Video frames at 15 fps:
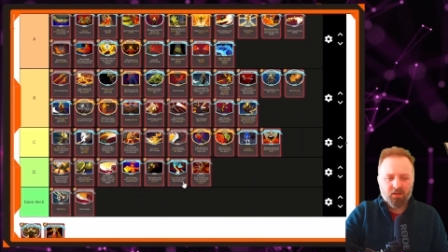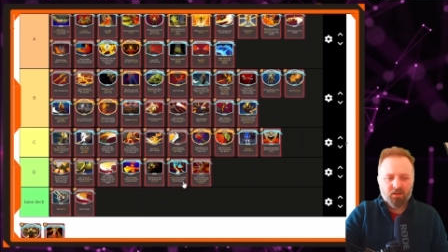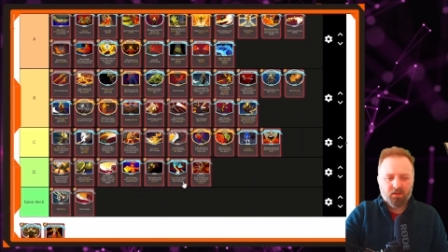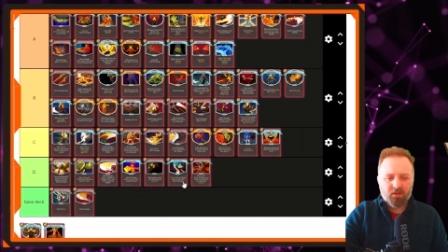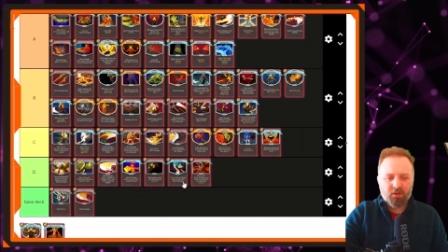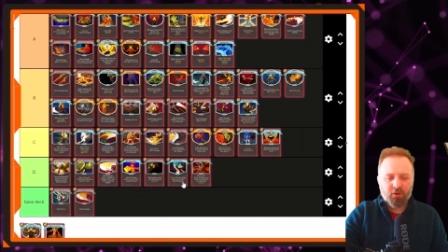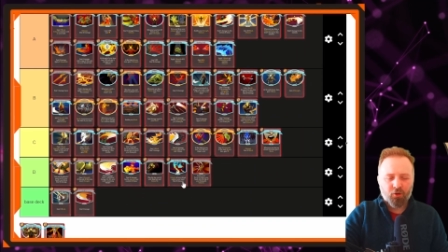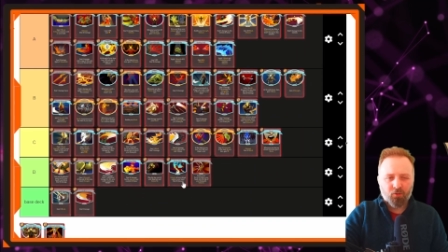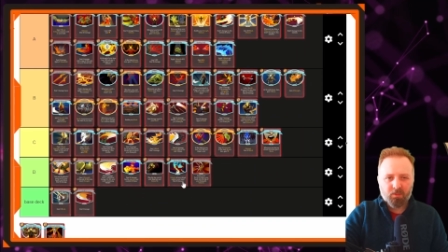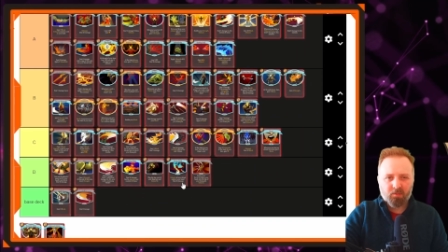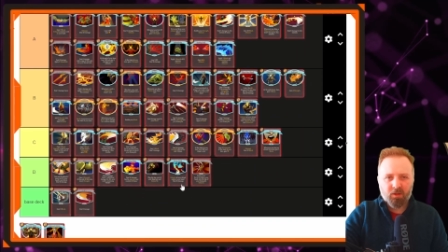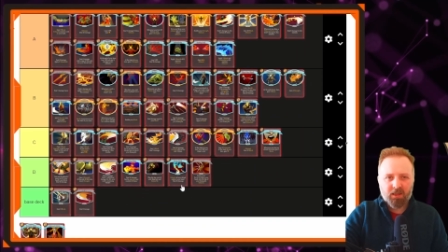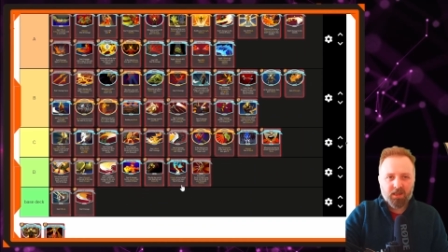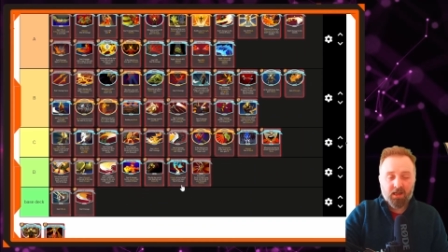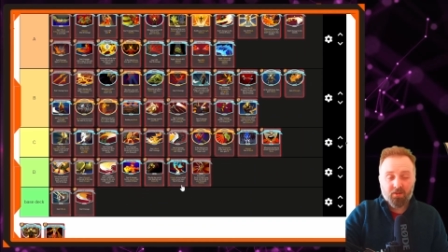you're only
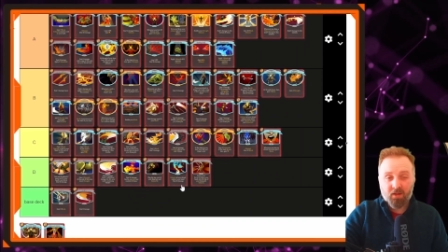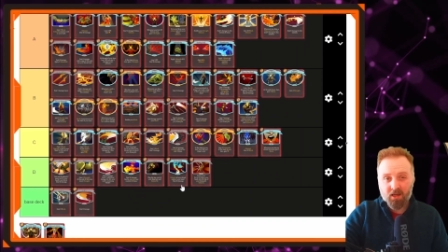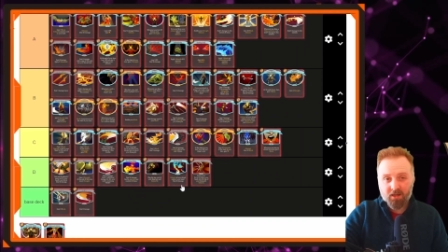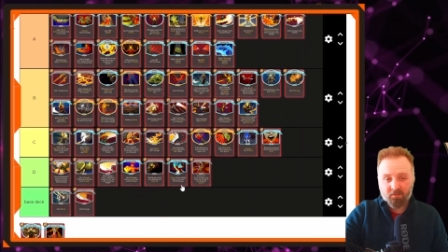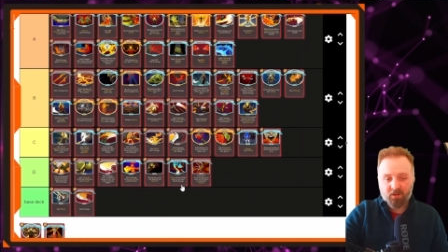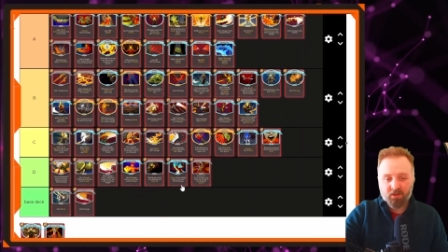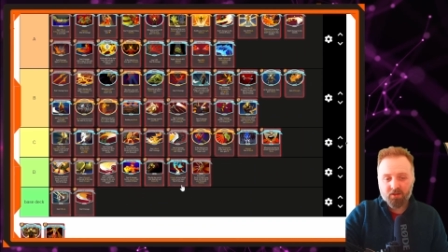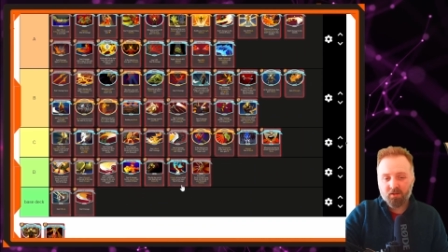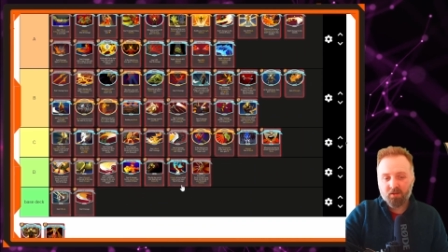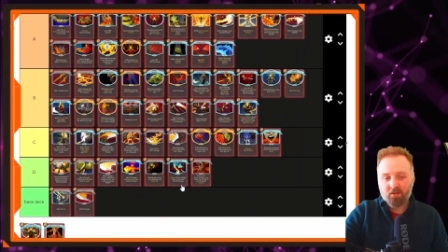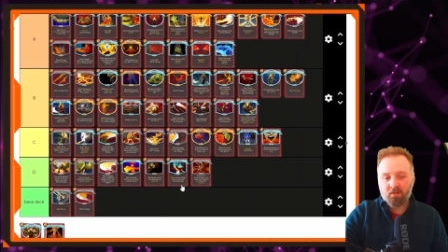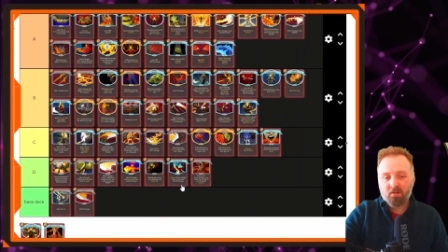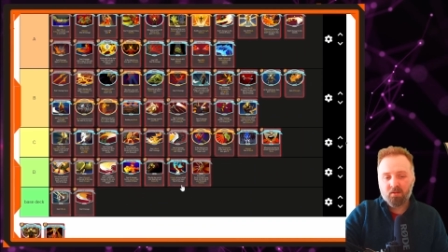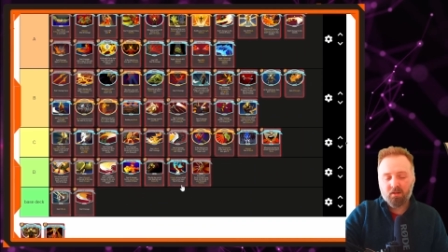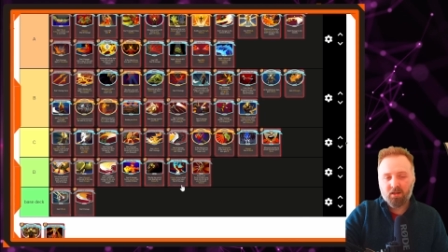playing it at the end of your
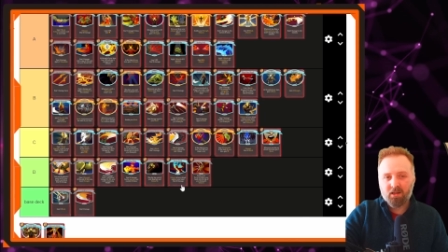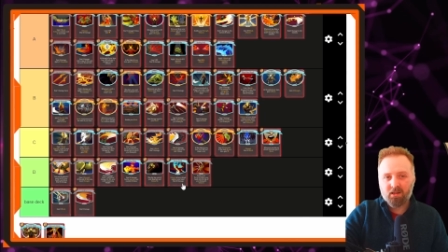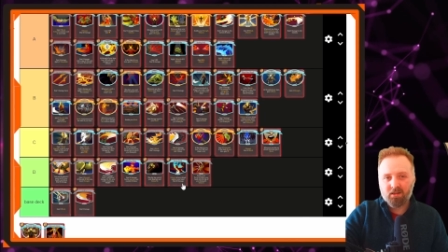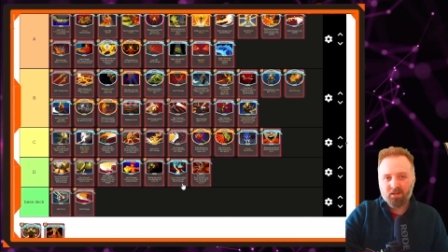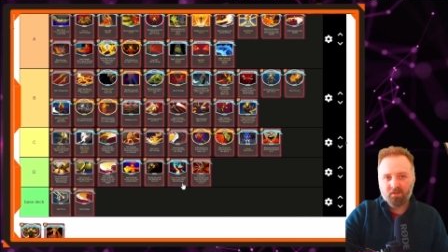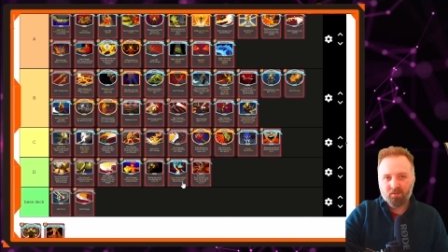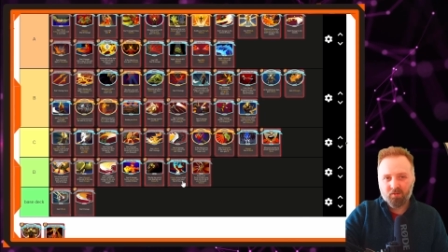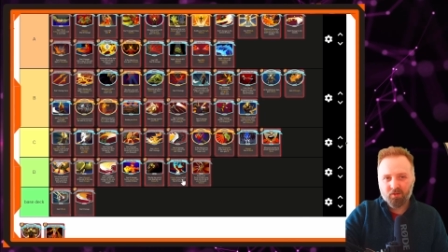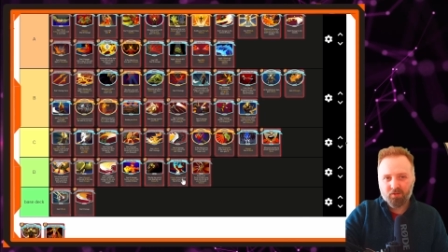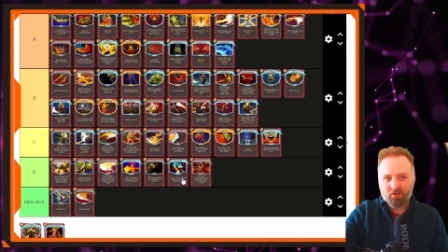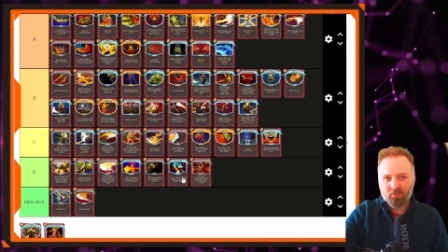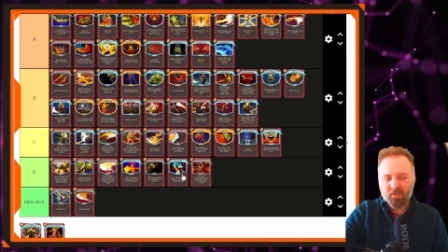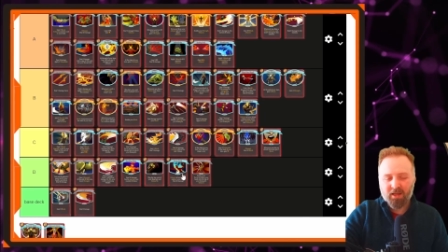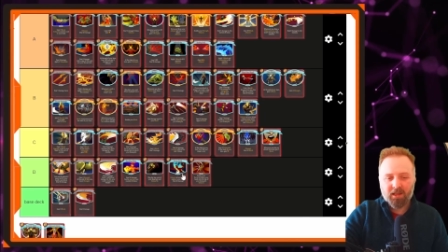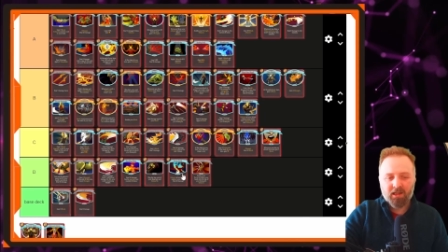turn, and if you've got
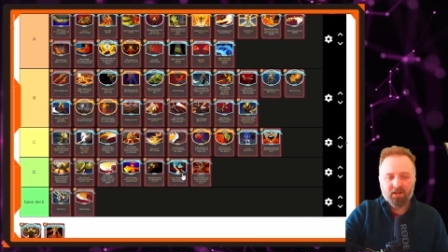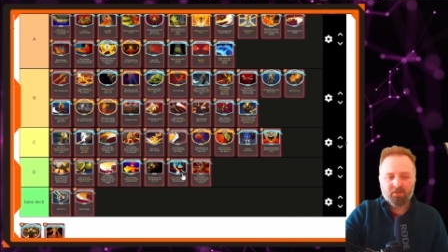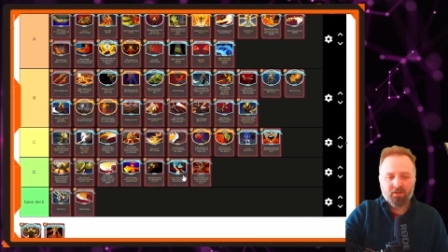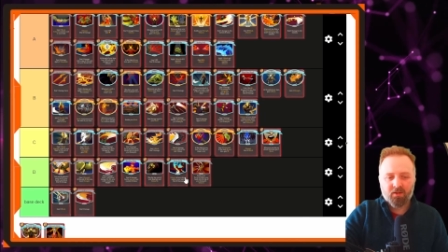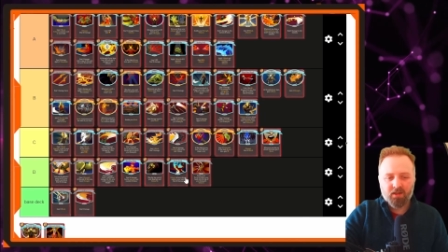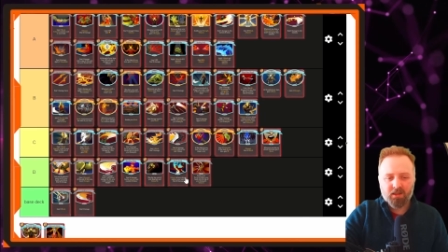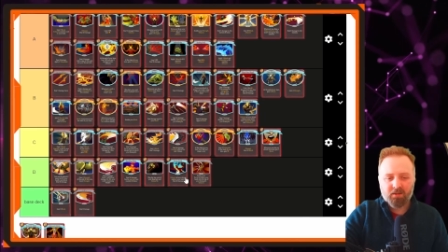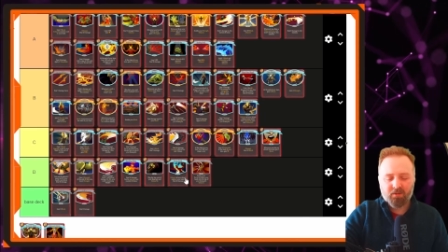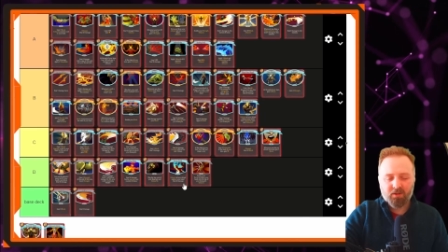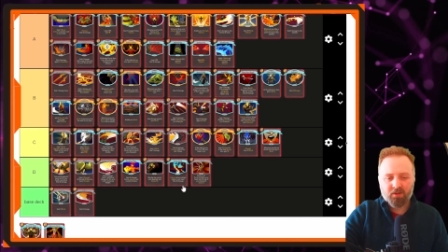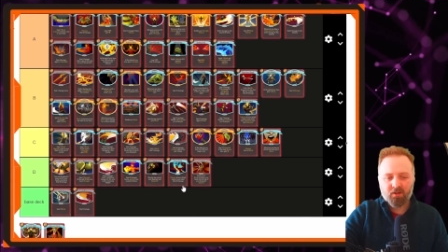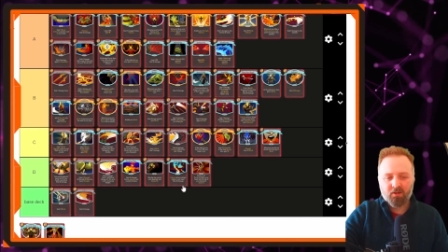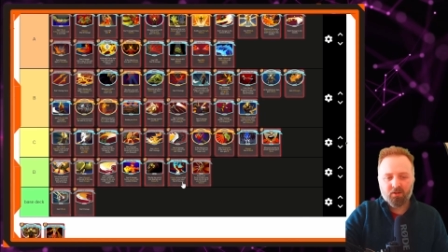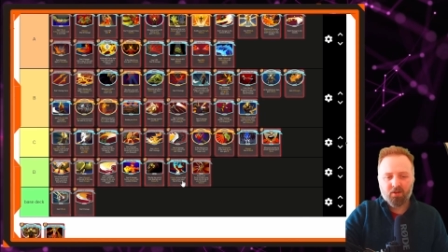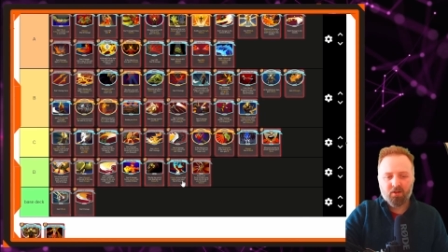2 mana left at the end of your
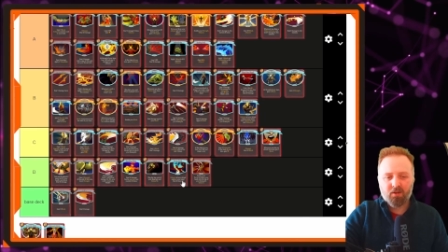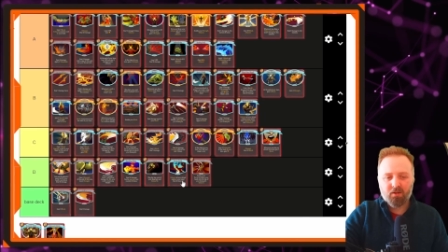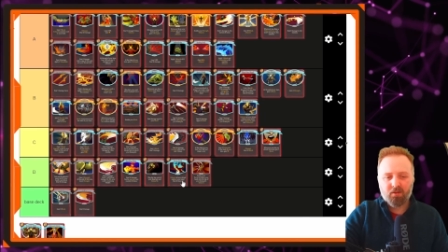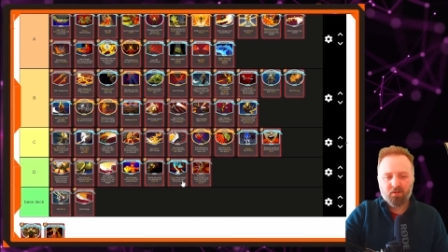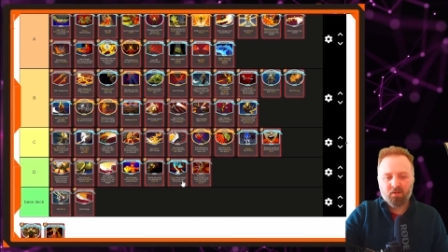turn and